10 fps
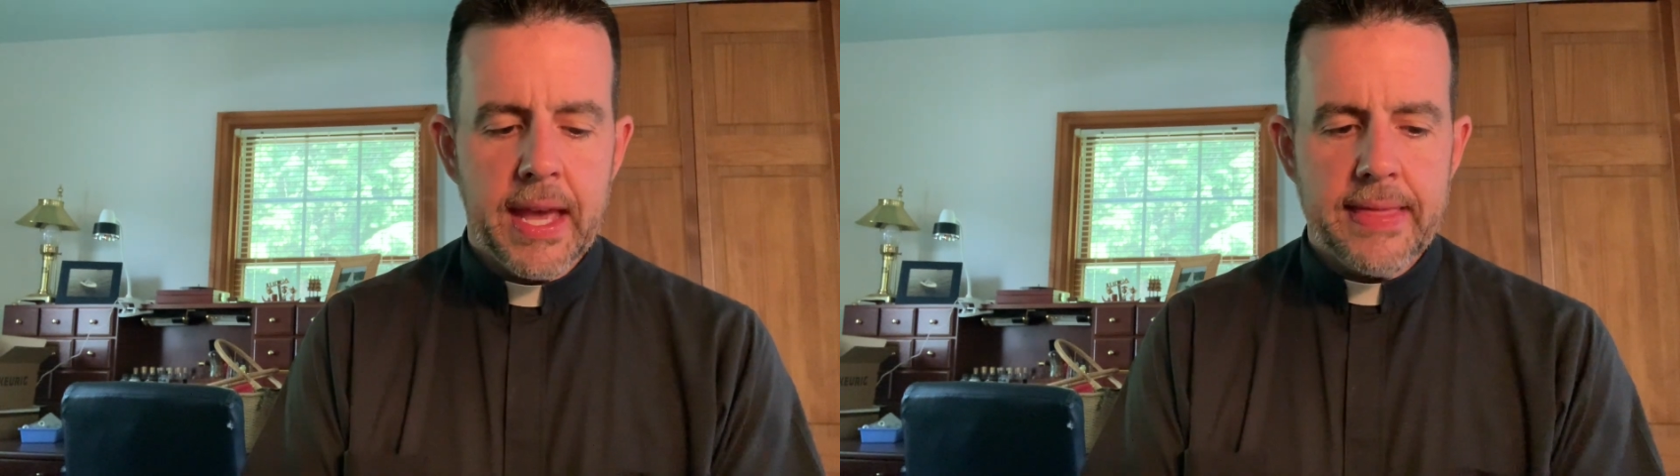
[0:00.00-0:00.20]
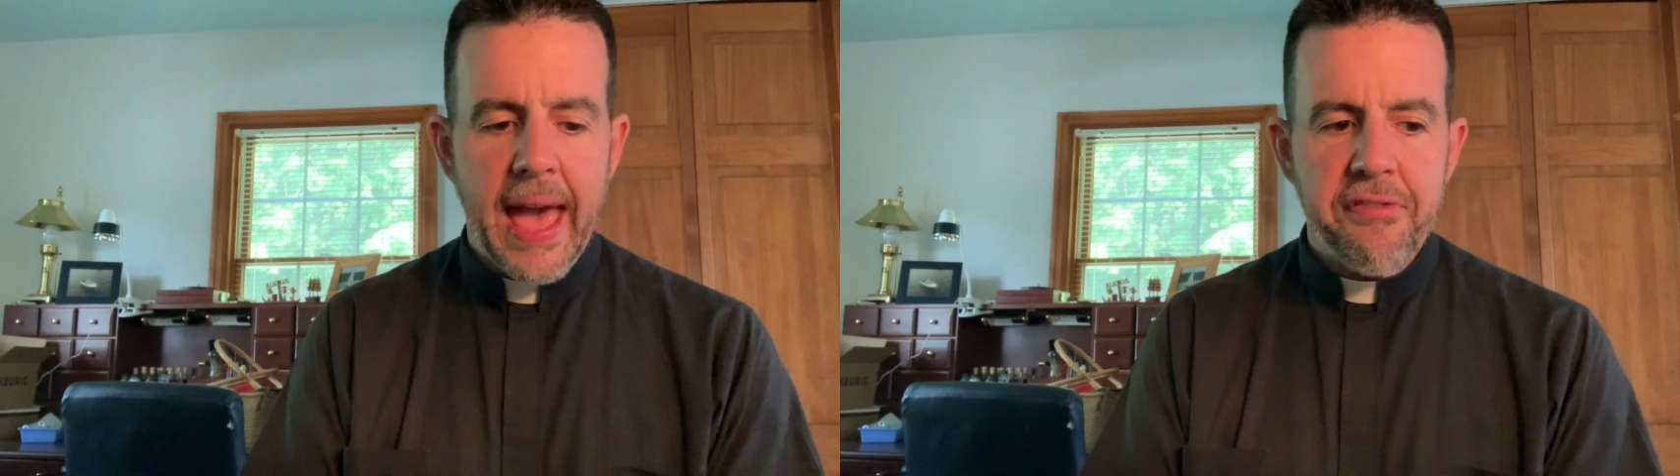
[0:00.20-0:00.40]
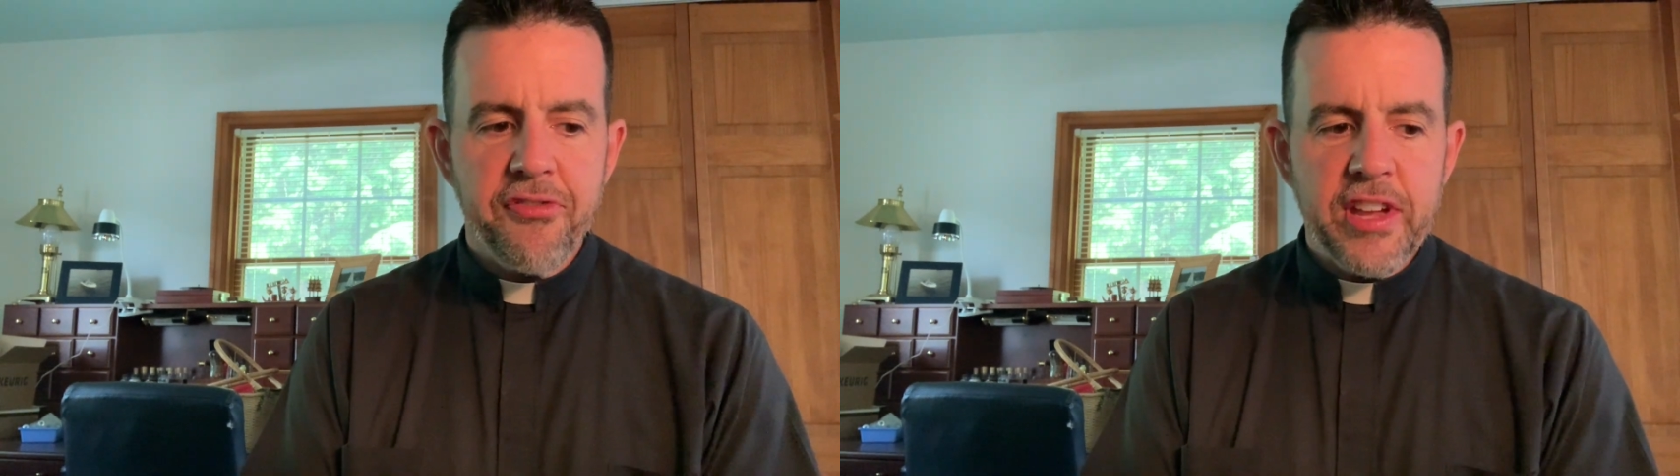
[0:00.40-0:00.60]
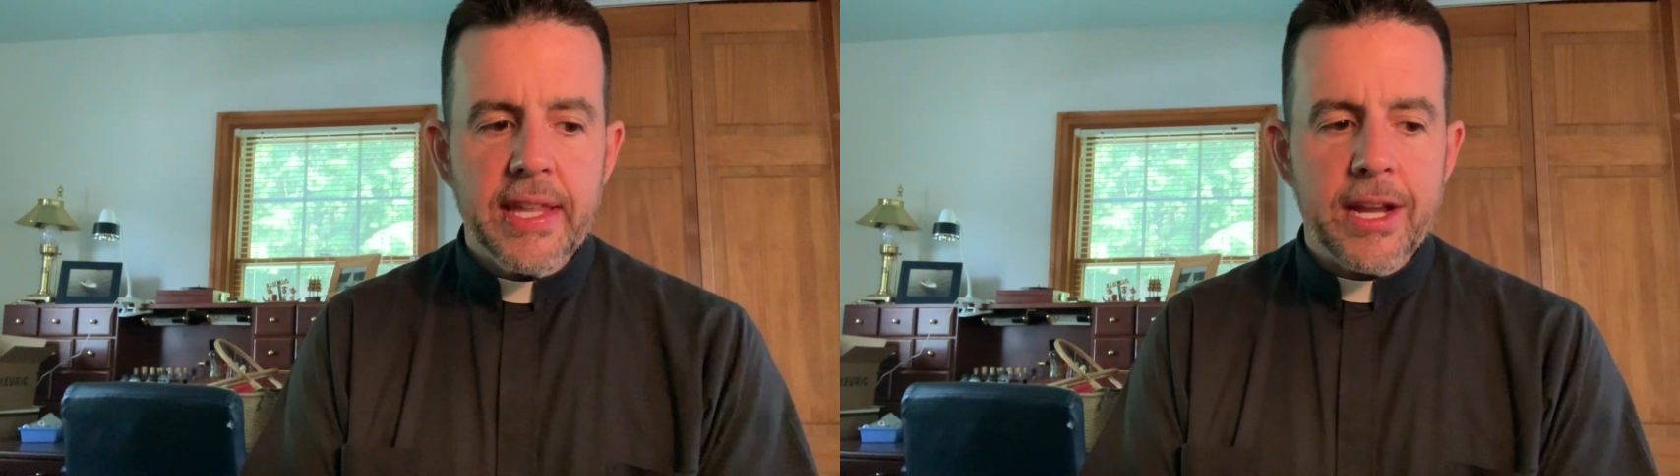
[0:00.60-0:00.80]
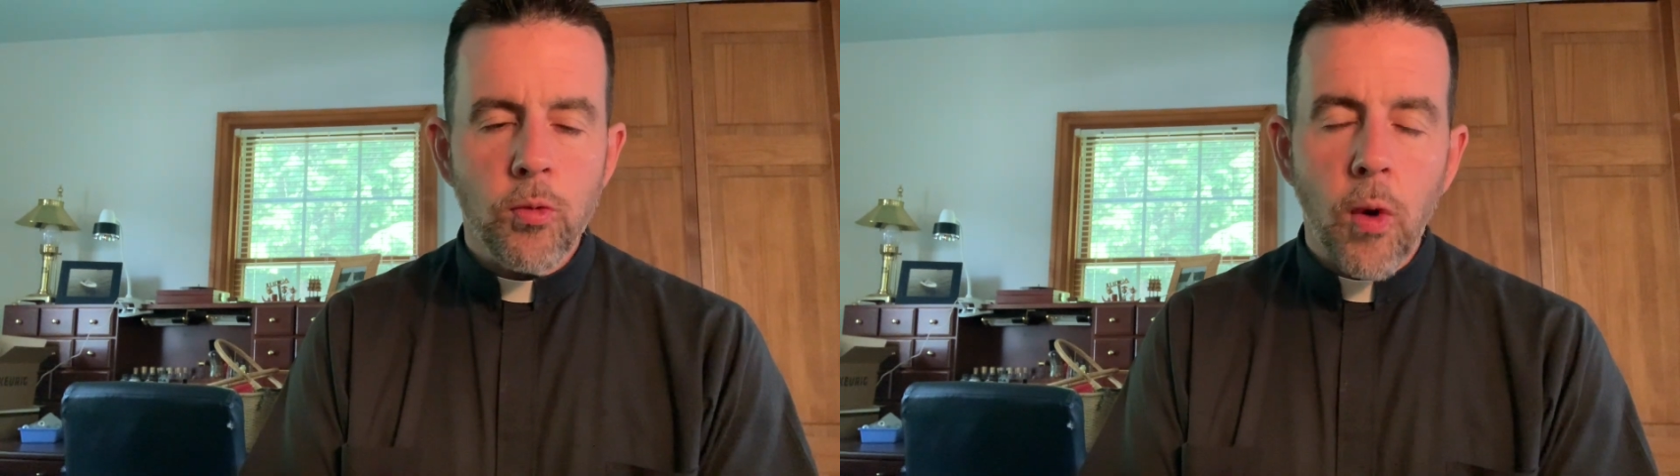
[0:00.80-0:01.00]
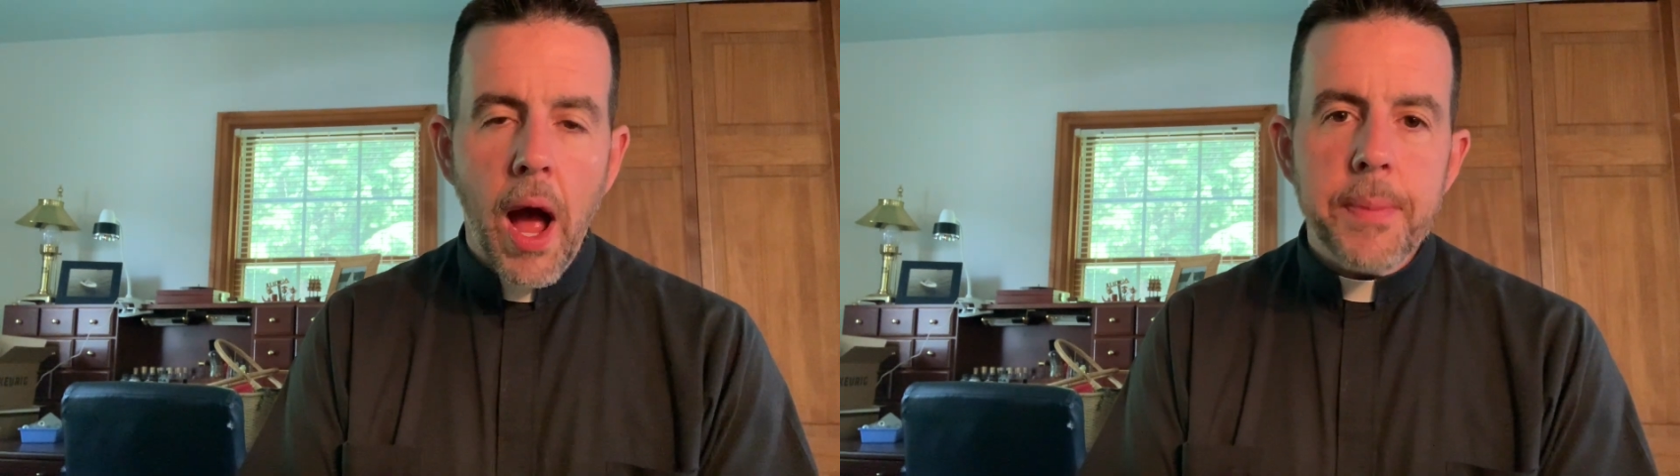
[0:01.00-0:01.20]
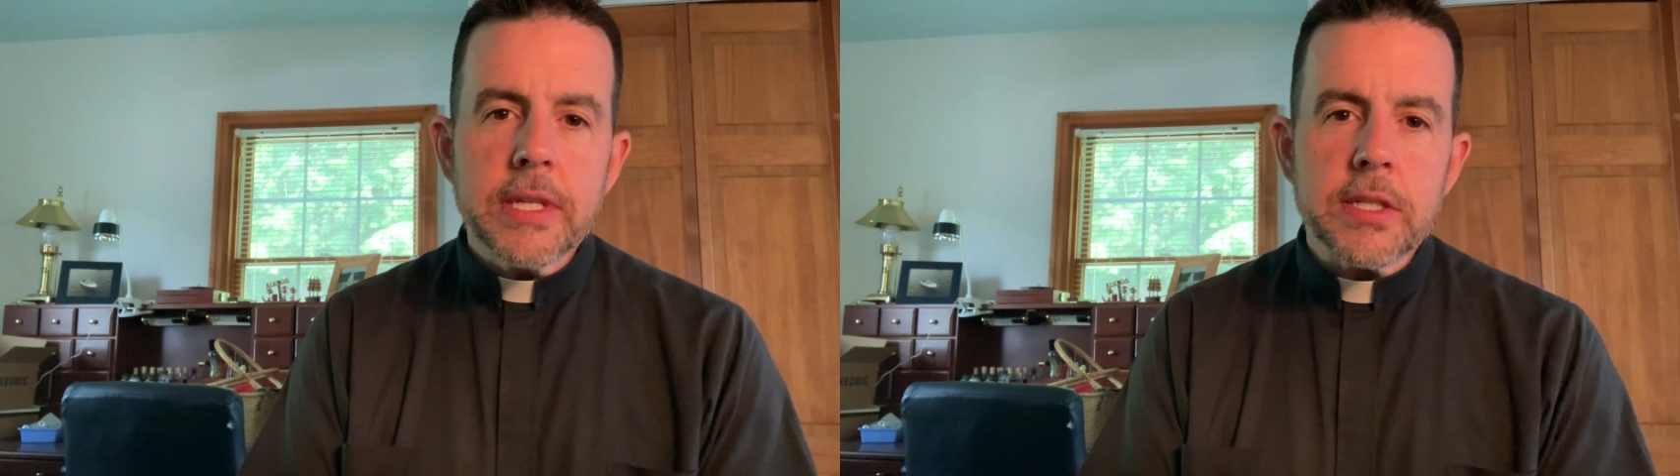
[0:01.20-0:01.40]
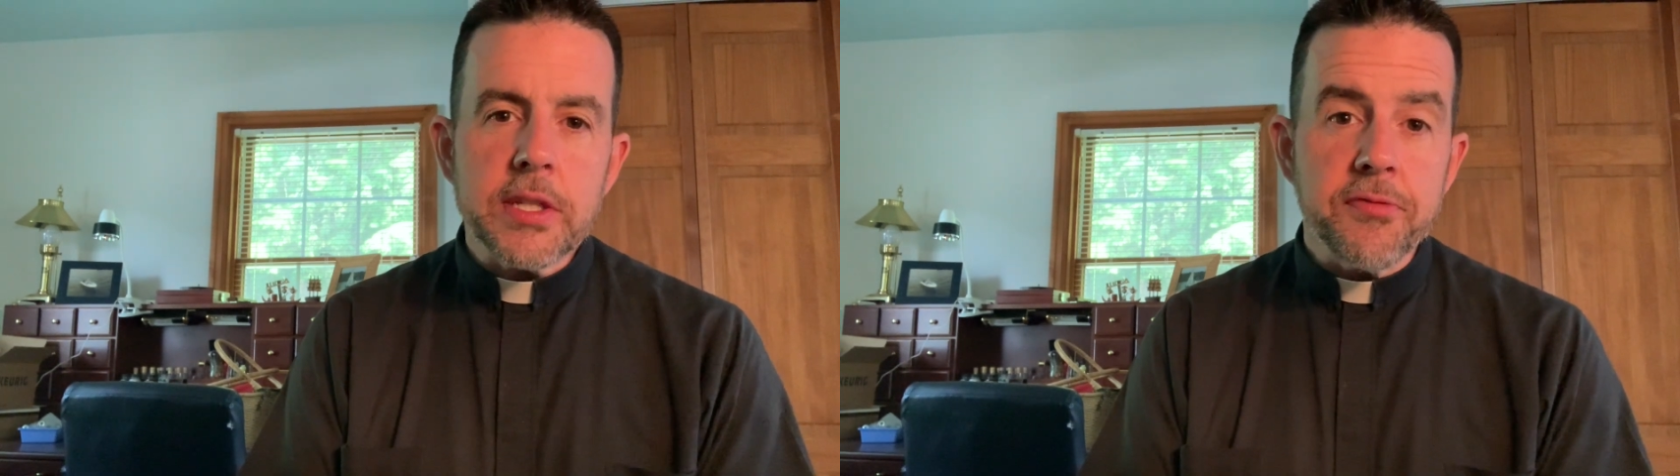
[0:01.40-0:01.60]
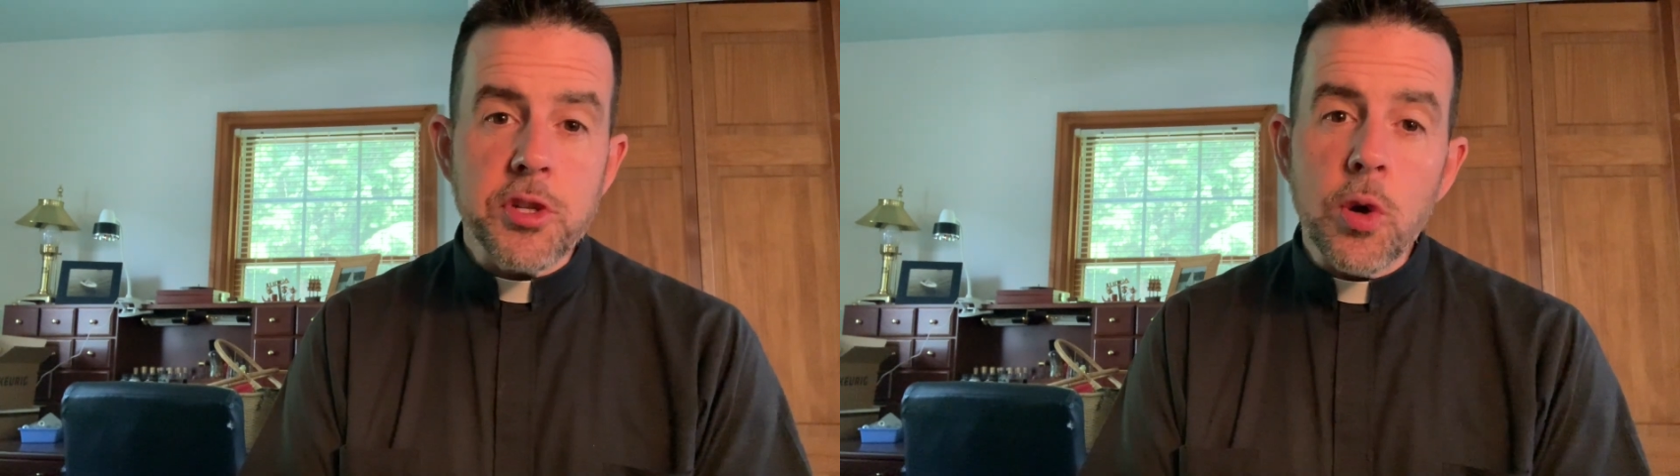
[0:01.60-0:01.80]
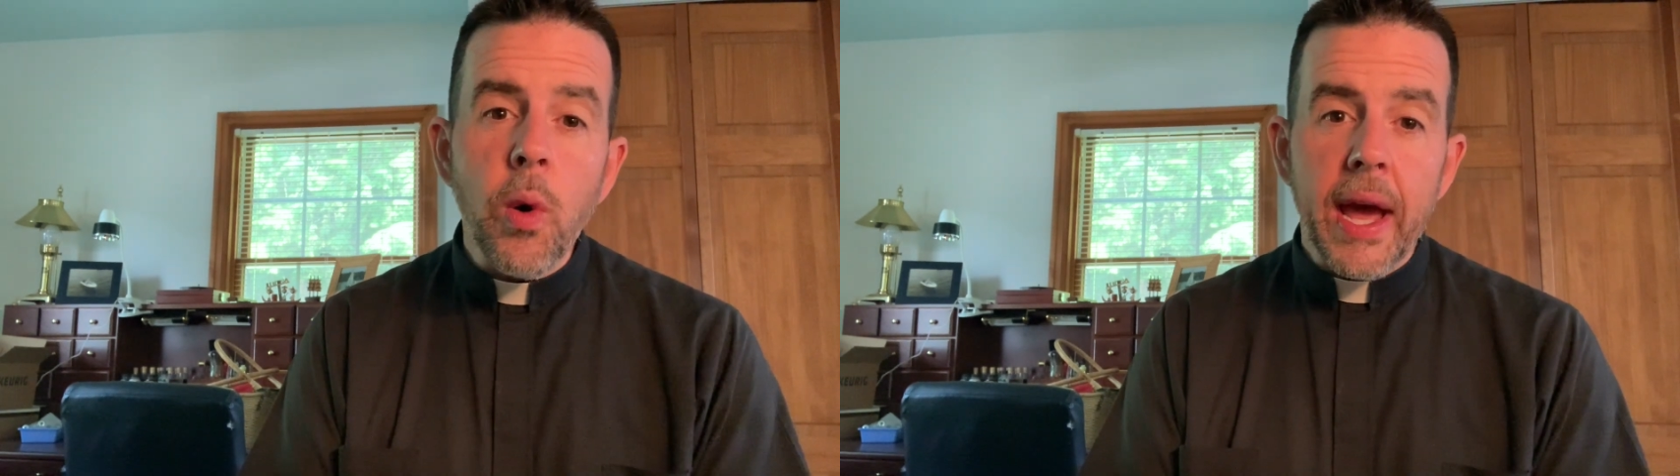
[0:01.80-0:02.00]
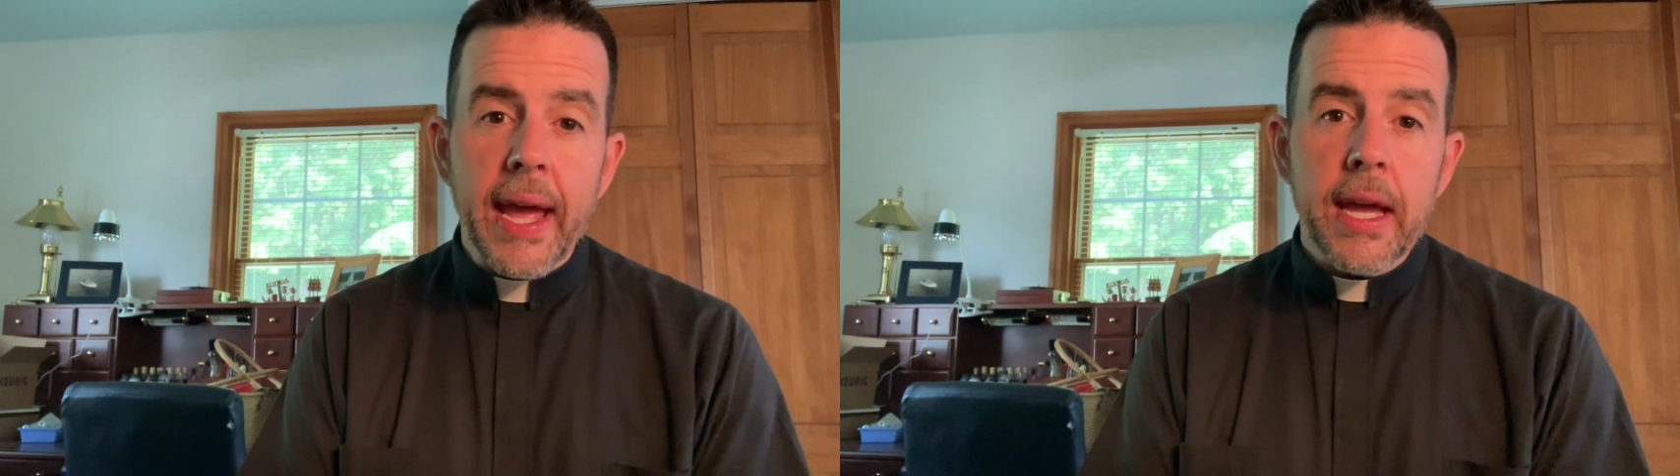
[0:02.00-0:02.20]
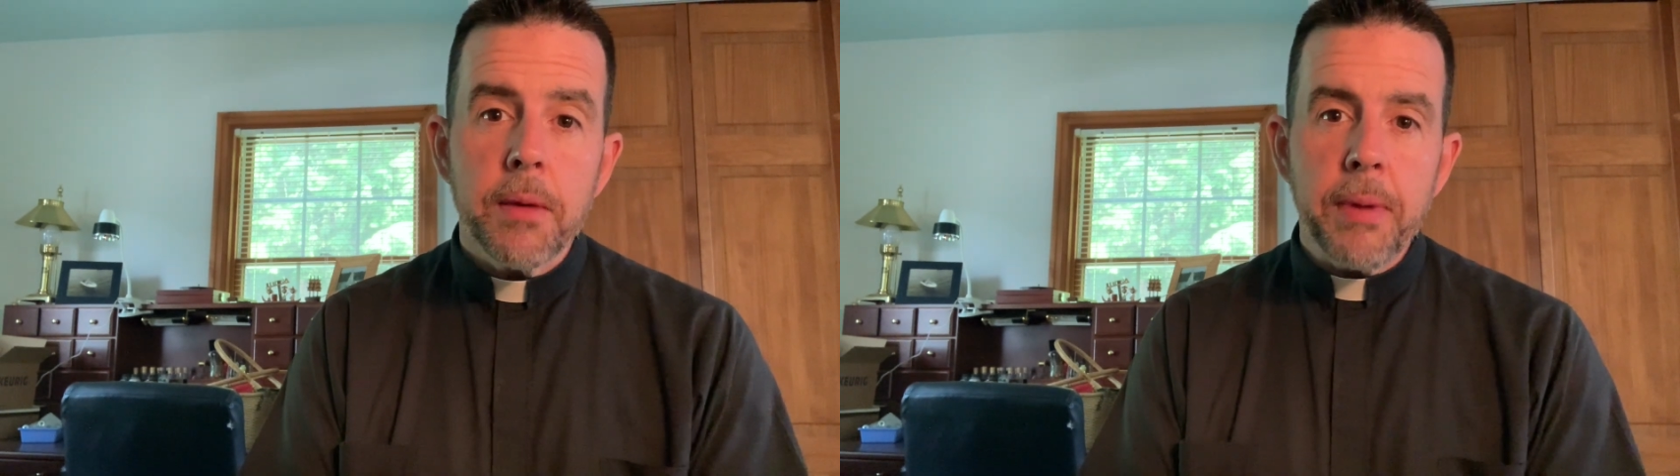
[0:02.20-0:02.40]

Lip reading: That feeling robs us of joy